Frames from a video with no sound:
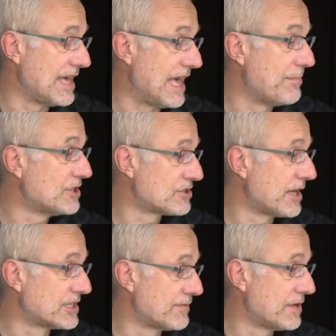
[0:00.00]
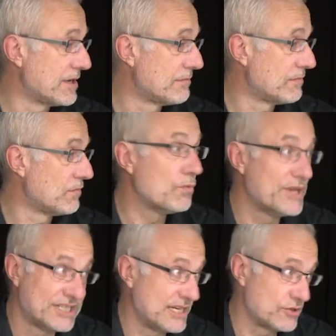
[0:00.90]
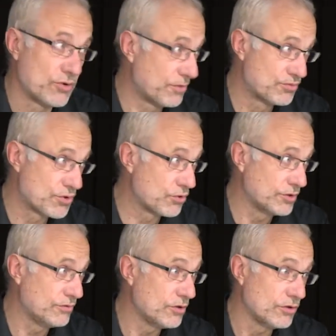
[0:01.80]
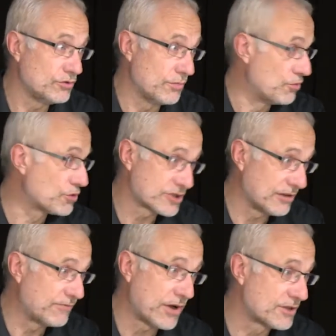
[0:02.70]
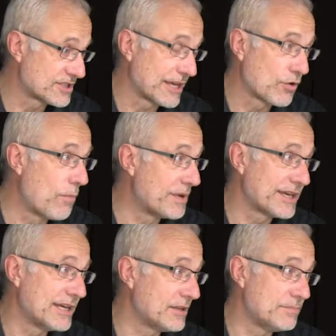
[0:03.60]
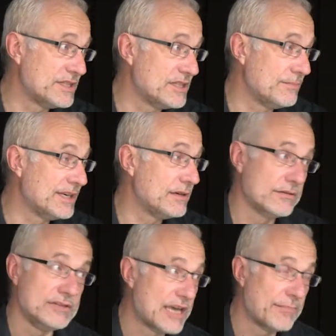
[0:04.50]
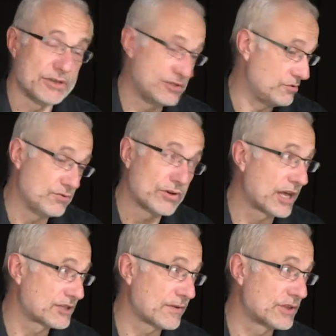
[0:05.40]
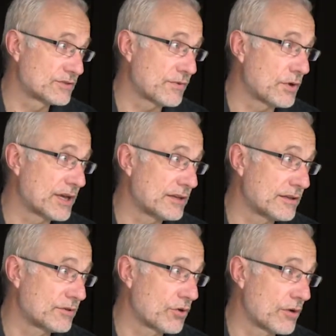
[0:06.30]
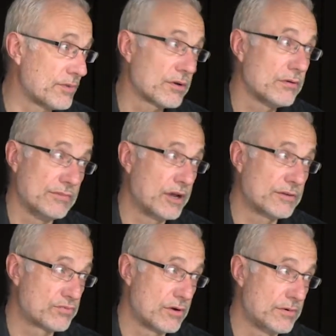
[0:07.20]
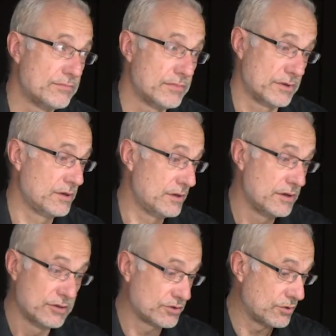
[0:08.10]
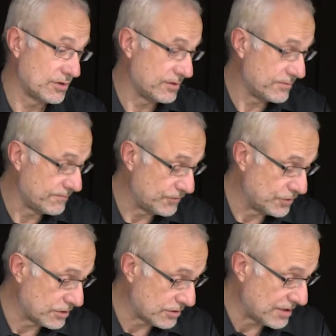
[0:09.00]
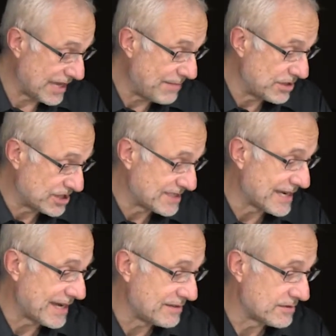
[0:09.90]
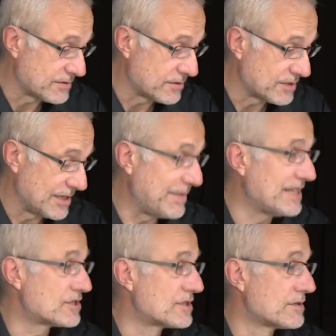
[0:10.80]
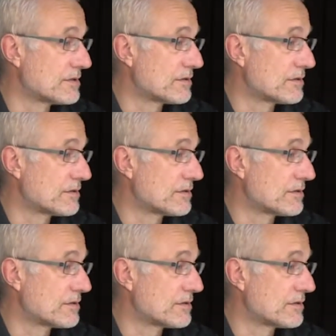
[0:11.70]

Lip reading: image transfer, which is not broken. The most advanced and complicated PCB, the image, you can transfer it in Gerber without problem. So the image side remains